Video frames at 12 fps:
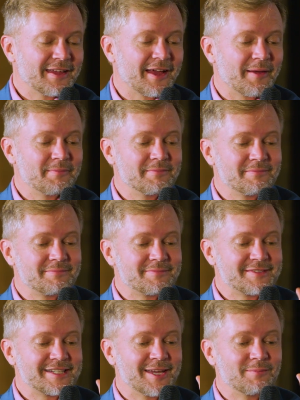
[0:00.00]

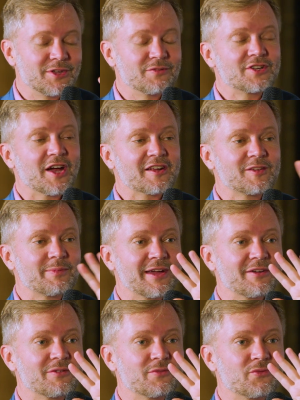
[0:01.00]
Tim, you talked
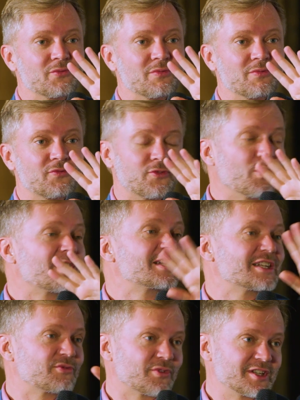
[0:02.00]
about 4
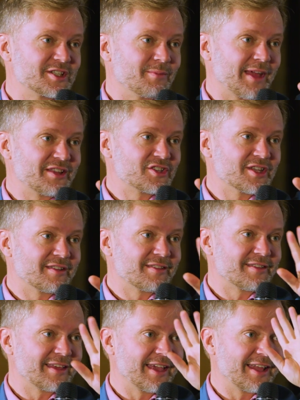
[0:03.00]
different
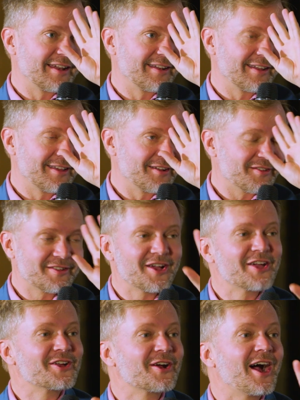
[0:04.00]
dimensions, and
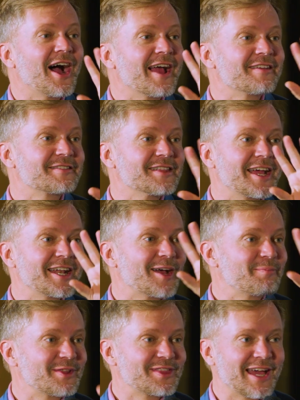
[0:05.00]
saw your eyes light
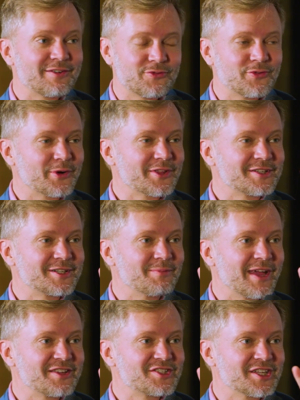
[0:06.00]
up at that 4th
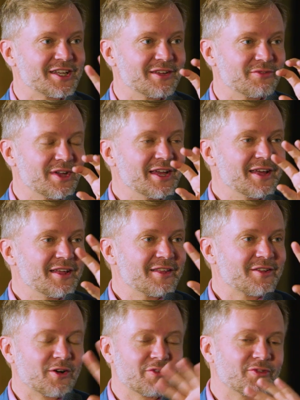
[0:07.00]
dimension
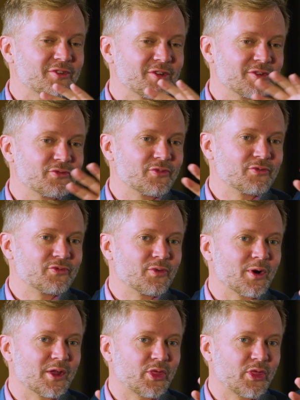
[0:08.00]
or sort of
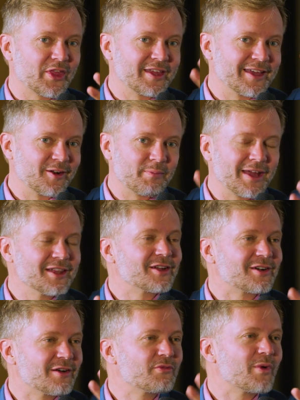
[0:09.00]
4th
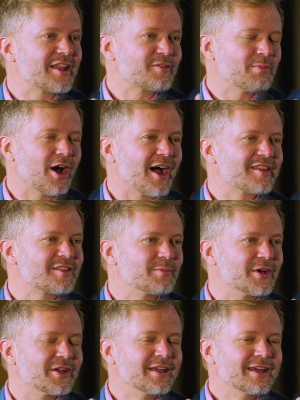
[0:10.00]
pillar of what's
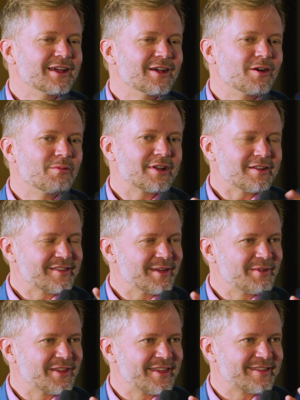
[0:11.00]
possible. What are
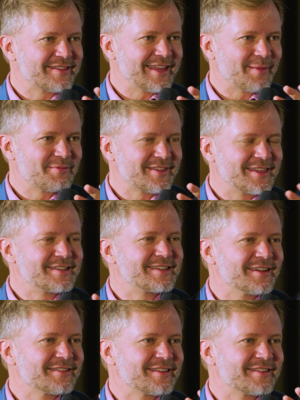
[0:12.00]
some of the steps that
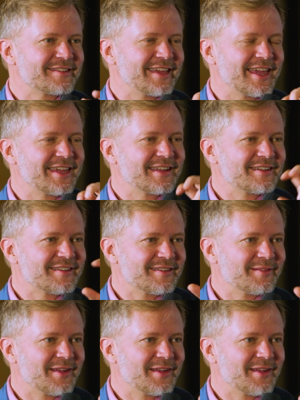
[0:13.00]
Delta's taking to